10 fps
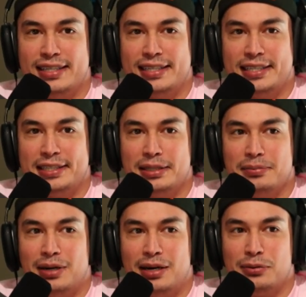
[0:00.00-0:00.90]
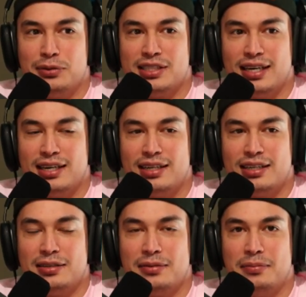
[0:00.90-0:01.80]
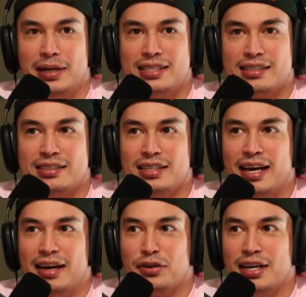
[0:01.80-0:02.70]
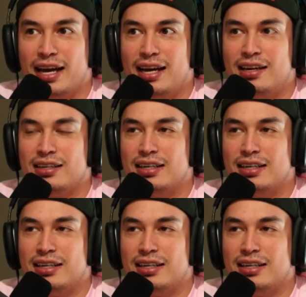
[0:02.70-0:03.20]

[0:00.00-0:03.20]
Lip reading: I was there basically every day,